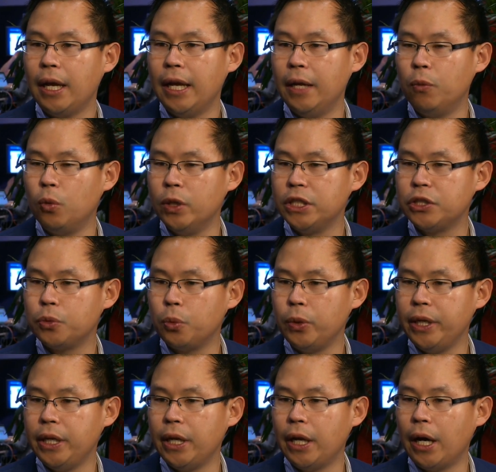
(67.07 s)
in which
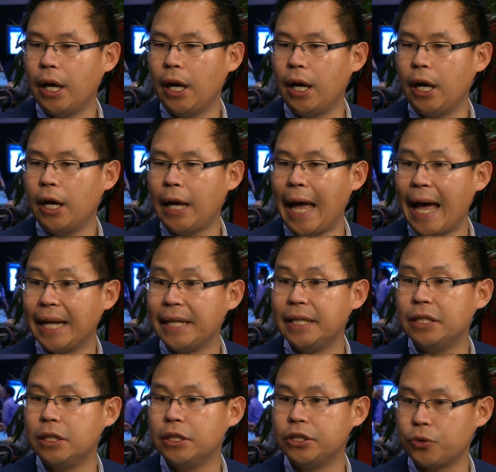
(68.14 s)
we
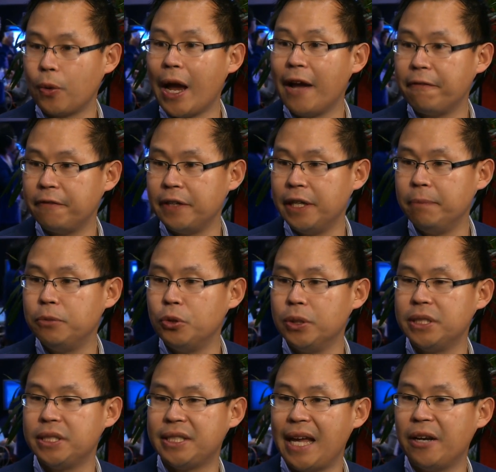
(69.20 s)
added Sorafenib to
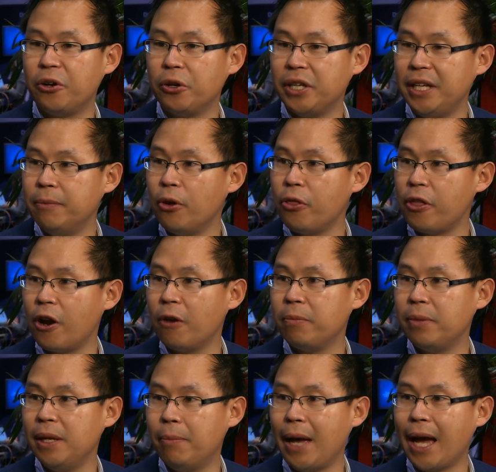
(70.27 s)
a standard
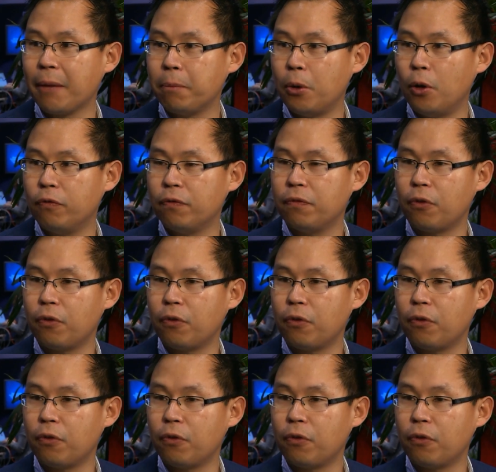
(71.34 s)
chemotherapy backbone